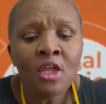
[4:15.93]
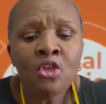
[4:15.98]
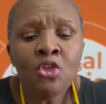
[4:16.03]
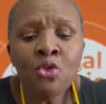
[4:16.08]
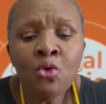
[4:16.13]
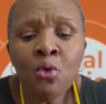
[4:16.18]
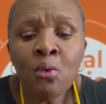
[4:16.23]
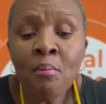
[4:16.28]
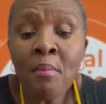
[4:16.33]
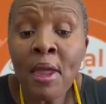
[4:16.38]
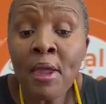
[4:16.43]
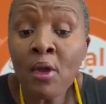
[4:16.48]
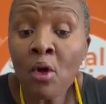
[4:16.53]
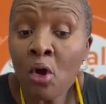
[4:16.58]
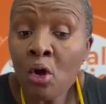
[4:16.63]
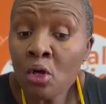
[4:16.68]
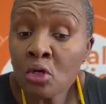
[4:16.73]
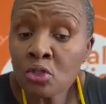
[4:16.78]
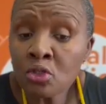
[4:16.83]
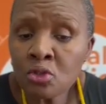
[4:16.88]
You may
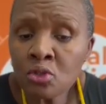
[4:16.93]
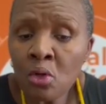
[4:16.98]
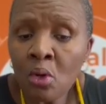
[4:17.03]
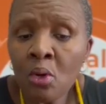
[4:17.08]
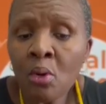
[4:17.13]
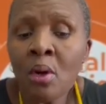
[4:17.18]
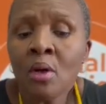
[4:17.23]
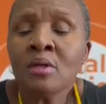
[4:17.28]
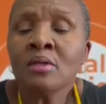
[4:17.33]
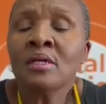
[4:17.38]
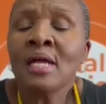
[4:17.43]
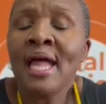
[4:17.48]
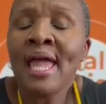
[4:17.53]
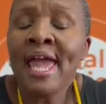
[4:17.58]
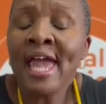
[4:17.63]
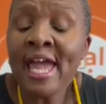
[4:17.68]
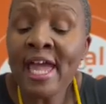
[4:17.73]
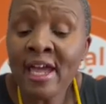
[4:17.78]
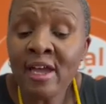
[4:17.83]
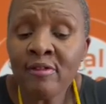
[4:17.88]
also
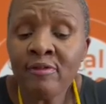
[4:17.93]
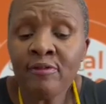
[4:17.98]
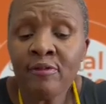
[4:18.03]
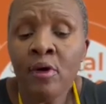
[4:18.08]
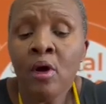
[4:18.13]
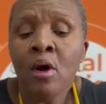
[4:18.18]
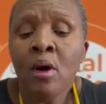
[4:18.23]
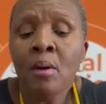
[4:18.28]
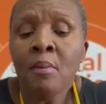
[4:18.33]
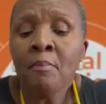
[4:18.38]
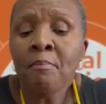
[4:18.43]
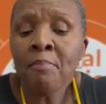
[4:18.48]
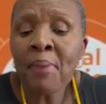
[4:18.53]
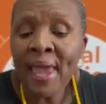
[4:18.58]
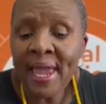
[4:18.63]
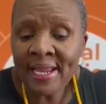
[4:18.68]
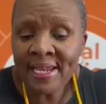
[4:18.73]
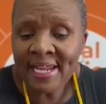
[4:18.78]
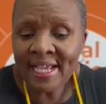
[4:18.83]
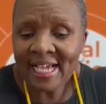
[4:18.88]
have
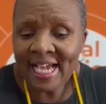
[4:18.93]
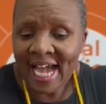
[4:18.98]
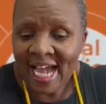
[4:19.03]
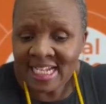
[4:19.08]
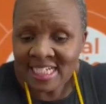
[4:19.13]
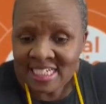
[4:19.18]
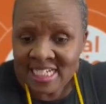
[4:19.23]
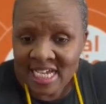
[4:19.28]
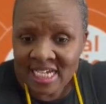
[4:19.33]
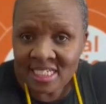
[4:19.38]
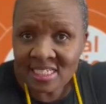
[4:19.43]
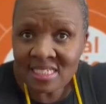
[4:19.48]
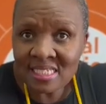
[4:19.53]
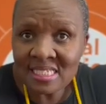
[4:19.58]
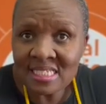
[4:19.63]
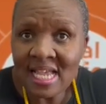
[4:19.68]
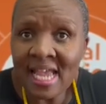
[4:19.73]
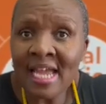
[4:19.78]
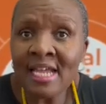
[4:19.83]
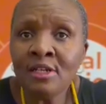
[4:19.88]
panic
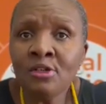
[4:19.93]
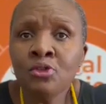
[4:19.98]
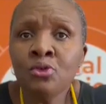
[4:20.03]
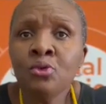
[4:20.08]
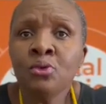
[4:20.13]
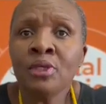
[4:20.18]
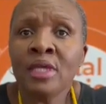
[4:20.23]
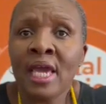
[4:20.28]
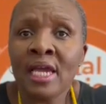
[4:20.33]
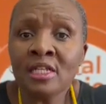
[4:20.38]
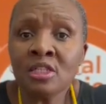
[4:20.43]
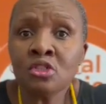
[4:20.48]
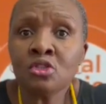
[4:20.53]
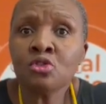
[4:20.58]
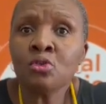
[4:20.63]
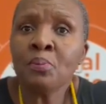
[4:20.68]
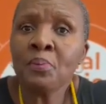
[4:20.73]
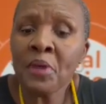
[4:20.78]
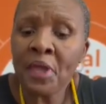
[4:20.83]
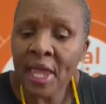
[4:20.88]
attacks and you get
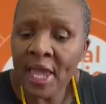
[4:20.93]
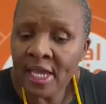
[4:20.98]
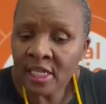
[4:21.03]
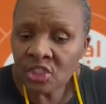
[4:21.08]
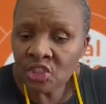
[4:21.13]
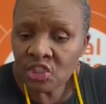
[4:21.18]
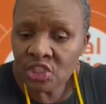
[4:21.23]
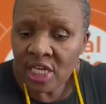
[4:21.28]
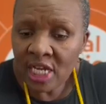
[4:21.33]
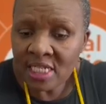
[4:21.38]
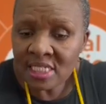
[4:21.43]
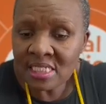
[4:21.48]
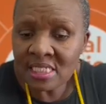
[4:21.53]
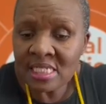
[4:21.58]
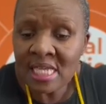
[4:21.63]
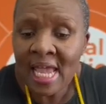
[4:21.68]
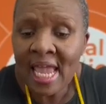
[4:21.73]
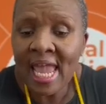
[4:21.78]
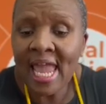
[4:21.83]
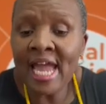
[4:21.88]
to be anxious
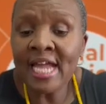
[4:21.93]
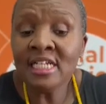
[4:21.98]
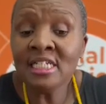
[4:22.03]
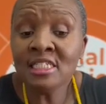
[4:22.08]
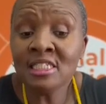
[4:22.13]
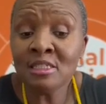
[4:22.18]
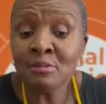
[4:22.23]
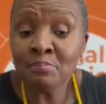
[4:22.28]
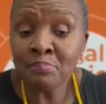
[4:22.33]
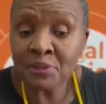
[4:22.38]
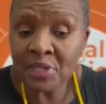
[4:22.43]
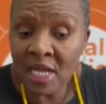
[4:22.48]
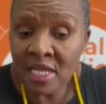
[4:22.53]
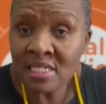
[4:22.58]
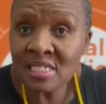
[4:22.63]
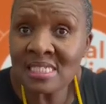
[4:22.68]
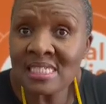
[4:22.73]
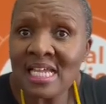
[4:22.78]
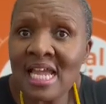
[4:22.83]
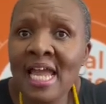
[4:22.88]
and
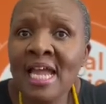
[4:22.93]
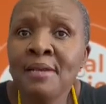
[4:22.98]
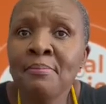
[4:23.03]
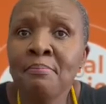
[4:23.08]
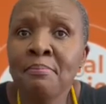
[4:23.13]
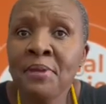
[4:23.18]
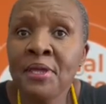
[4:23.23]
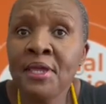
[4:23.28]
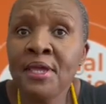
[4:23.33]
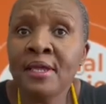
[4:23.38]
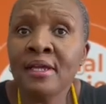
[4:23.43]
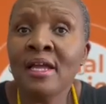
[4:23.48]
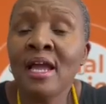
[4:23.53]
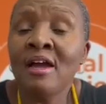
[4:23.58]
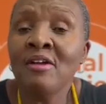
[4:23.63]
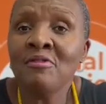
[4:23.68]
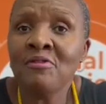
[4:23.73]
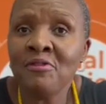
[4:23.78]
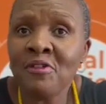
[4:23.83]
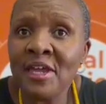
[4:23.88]
depressed and being
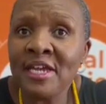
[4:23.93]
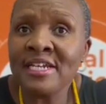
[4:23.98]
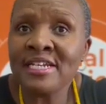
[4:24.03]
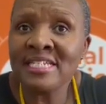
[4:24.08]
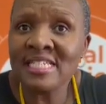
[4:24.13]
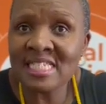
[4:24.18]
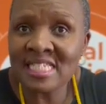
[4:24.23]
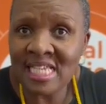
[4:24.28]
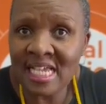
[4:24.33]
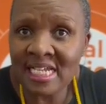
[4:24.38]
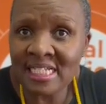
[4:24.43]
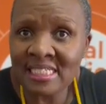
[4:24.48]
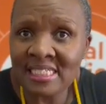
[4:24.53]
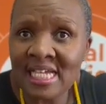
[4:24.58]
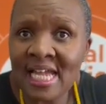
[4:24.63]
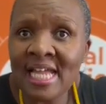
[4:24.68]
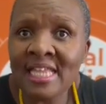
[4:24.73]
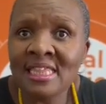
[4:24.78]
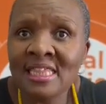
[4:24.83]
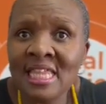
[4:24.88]
very sad
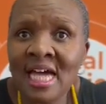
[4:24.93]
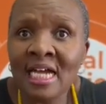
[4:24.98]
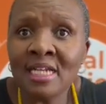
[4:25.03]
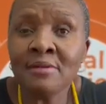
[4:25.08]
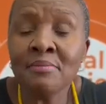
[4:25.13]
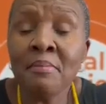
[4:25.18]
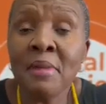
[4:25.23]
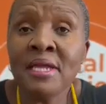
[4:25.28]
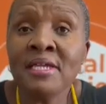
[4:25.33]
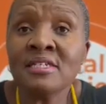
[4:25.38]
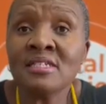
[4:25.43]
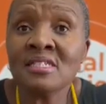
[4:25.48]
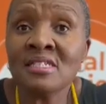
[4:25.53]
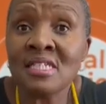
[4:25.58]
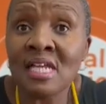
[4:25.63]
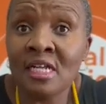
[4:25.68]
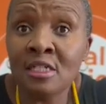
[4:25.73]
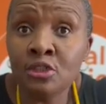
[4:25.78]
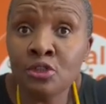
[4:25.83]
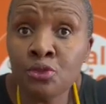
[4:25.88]
and that may
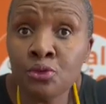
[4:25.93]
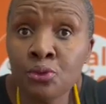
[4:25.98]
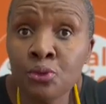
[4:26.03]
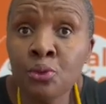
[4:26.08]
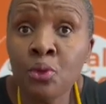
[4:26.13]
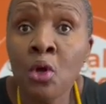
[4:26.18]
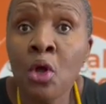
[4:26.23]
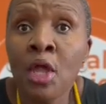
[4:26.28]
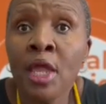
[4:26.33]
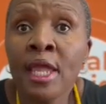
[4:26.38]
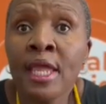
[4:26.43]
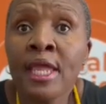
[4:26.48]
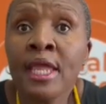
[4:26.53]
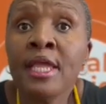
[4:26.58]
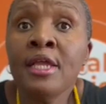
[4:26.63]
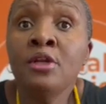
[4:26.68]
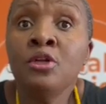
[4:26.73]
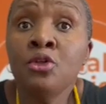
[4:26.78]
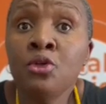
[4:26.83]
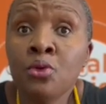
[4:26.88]
result you
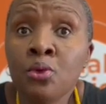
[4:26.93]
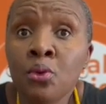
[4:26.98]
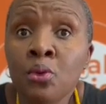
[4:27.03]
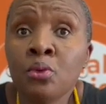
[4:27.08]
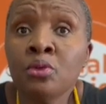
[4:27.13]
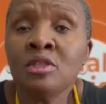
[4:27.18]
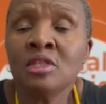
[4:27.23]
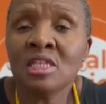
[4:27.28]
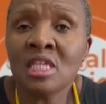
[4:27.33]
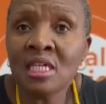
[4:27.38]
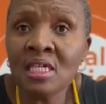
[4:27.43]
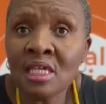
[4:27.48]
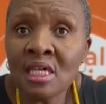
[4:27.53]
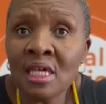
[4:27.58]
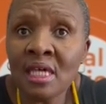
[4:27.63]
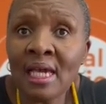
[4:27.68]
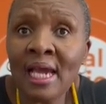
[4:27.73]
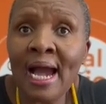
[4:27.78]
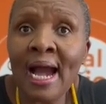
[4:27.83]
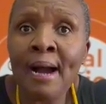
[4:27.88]
in you
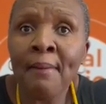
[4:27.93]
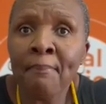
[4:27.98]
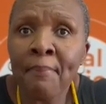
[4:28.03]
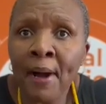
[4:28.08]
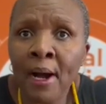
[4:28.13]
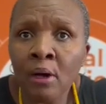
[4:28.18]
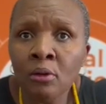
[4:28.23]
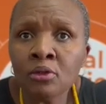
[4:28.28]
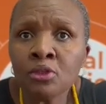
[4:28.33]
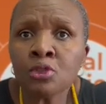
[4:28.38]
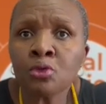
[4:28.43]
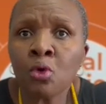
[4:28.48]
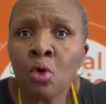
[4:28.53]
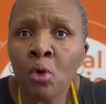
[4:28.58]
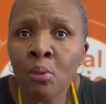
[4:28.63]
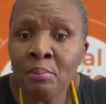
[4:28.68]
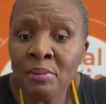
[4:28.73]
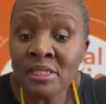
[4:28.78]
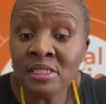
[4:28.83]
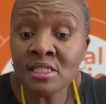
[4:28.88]
thinking about
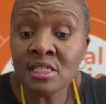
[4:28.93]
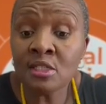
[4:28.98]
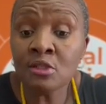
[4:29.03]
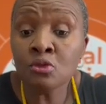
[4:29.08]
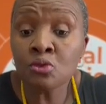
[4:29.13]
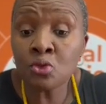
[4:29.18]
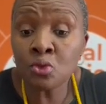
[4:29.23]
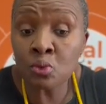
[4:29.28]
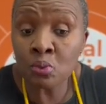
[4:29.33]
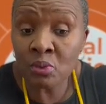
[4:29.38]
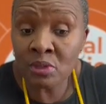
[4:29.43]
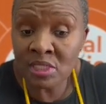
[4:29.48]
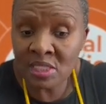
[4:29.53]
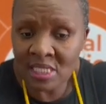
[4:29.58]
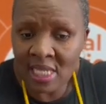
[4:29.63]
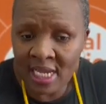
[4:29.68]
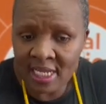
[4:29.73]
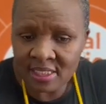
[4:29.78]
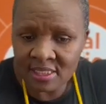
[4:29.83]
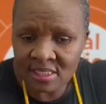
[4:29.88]
committing
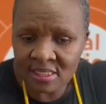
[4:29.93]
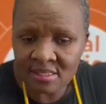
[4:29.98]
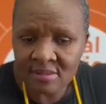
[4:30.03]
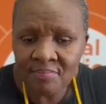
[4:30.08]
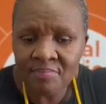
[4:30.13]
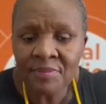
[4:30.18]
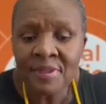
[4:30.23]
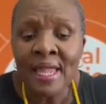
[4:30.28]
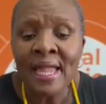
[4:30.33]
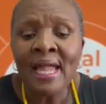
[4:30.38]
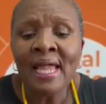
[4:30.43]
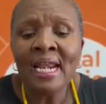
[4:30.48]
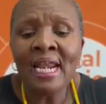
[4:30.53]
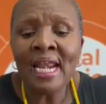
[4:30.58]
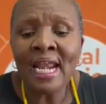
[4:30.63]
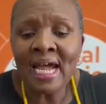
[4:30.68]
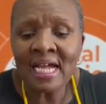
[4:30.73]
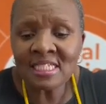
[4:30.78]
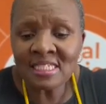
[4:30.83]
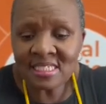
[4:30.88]
suicide
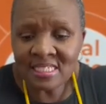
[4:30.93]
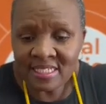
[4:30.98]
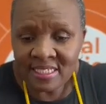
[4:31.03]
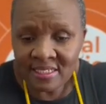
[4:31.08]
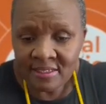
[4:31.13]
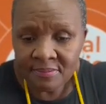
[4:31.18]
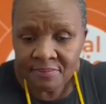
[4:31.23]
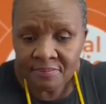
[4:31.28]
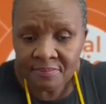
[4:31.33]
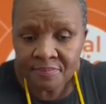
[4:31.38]
lastly